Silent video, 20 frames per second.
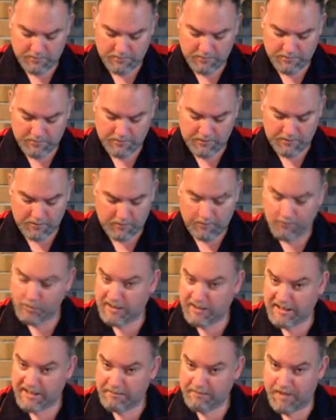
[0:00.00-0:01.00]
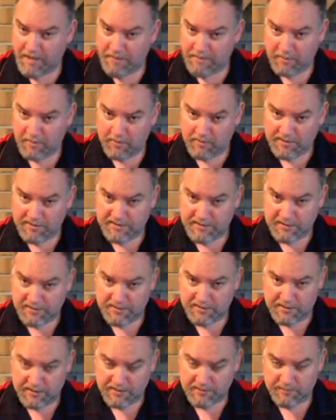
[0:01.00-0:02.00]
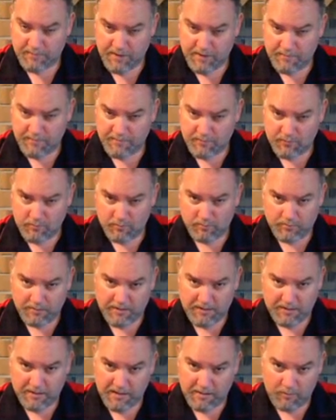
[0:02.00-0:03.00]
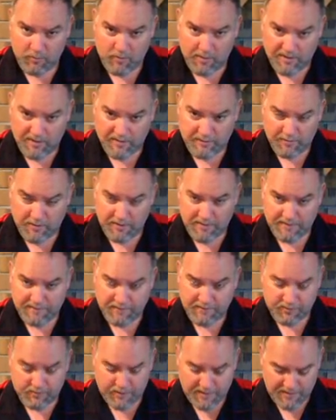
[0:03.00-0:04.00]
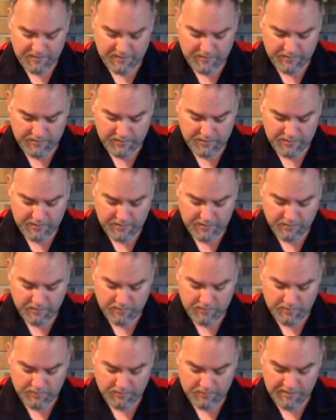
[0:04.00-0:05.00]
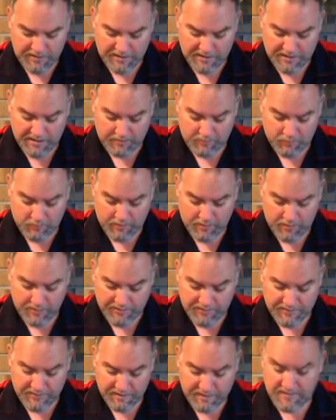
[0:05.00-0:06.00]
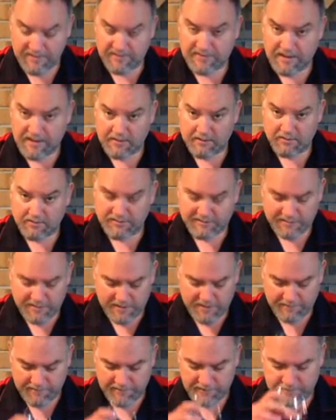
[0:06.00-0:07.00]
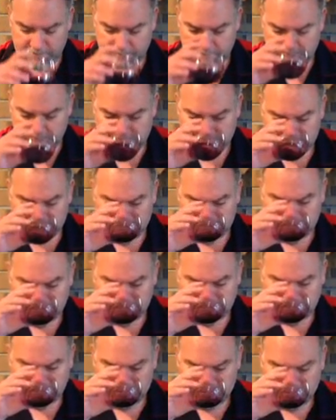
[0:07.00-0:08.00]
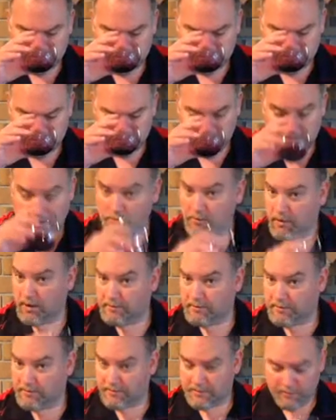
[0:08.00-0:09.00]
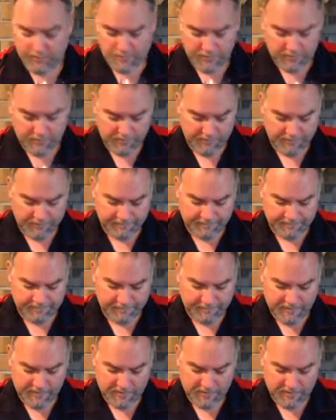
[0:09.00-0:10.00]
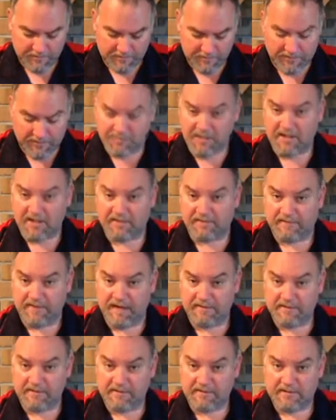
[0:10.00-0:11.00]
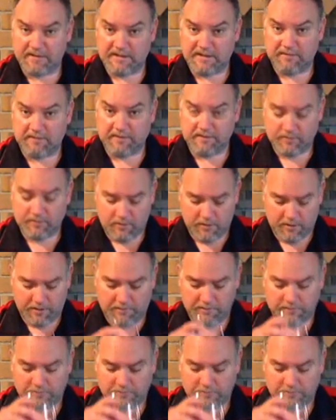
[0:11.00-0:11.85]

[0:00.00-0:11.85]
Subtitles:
So I'm not getting pepper, which is interesting because pepper is normally the #1 spice for Shiraz, but I'm picking up more of those other subtle flavours, aromas. Sorry. So speaking of flavours, let's give it a try.